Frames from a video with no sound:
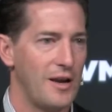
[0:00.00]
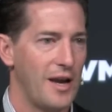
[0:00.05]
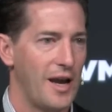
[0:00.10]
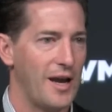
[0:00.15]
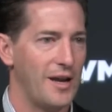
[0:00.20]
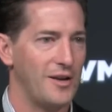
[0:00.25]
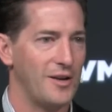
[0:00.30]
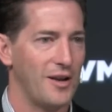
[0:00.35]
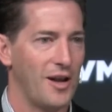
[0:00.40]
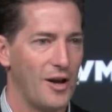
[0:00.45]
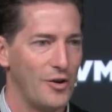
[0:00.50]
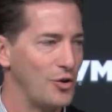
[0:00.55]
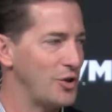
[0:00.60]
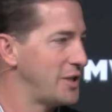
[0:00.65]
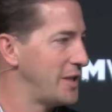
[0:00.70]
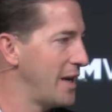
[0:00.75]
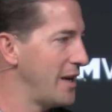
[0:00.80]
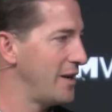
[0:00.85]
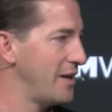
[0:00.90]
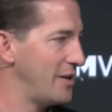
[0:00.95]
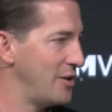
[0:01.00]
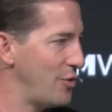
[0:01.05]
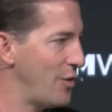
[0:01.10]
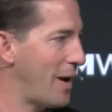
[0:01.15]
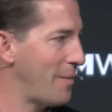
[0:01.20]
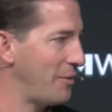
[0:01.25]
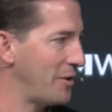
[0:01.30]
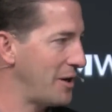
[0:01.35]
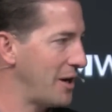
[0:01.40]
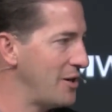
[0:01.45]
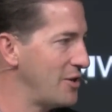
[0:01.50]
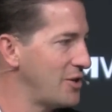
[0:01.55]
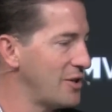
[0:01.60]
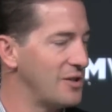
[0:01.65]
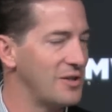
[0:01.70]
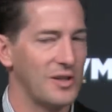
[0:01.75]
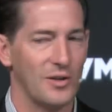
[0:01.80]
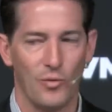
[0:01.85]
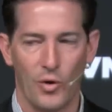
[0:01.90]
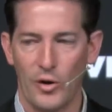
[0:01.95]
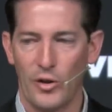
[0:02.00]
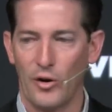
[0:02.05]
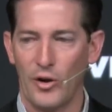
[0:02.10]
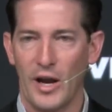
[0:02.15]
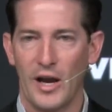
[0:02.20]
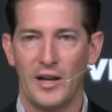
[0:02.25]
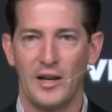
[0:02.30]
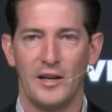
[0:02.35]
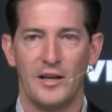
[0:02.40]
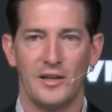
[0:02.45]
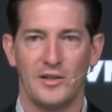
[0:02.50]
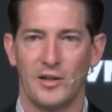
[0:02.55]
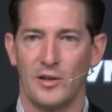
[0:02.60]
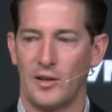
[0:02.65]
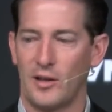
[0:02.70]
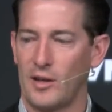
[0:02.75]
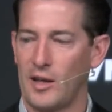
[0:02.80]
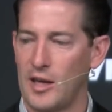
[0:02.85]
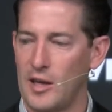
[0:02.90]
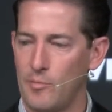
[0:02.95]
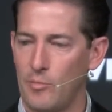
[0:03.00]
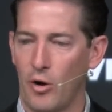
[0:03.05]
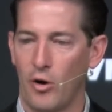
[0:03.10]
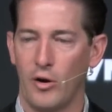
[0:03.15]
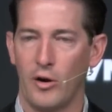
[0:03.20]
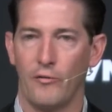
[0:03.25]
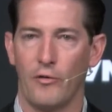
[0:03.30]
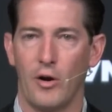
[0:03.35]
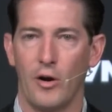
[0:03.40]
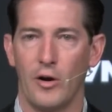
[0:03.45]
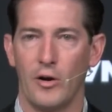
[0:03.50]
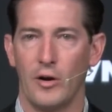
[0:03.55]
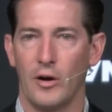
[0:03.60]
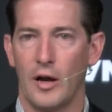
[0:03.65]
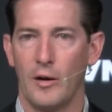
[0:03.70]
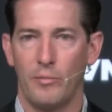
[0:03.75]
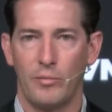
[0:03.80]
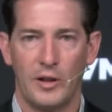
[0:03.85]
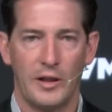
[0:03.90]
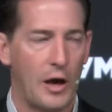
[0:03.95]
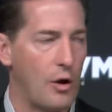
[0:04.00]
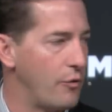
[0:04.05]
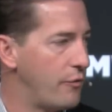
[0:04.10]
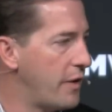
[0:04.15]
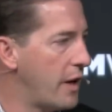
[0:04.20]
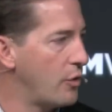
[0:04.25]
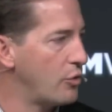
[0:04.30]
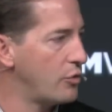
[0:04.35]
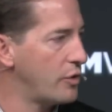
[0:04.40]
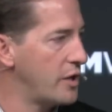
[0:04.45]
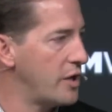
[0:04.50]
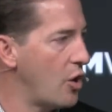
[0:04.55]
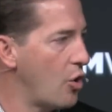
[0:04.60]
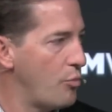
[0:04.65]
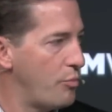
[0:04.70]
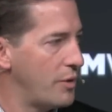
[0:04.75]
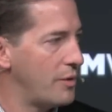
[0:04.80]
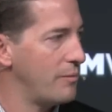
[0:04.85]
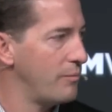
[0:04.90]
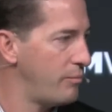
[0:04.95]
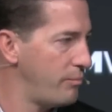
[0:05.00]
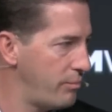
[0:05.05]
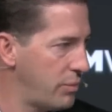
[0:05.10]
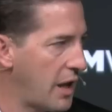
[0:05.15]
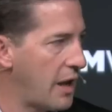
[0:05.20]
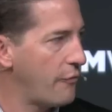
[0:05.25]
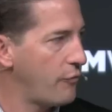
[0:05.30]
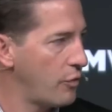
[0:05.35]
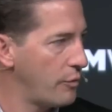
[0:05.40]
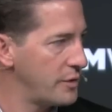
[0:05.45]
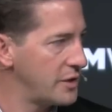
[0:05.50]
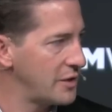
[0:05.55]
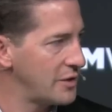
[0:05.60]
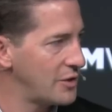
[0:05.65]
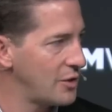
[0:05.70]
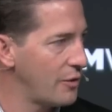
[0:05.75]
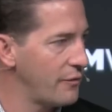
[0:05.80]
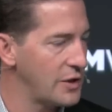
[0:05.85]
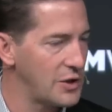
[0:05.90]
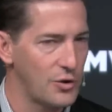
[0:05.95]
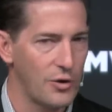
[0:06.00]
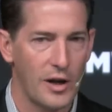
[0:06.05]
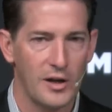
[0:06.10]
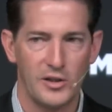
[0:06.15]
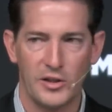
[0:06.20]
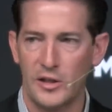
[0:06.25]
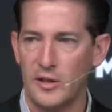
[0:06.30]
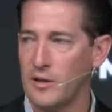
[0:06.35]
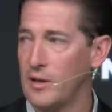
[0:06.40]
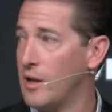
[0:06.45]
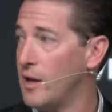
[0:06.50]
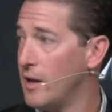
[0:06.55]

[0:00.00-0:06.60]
And understanding new applications and where they're headed is a key part of our uh, Cloud Foundry open platform as a service strategy.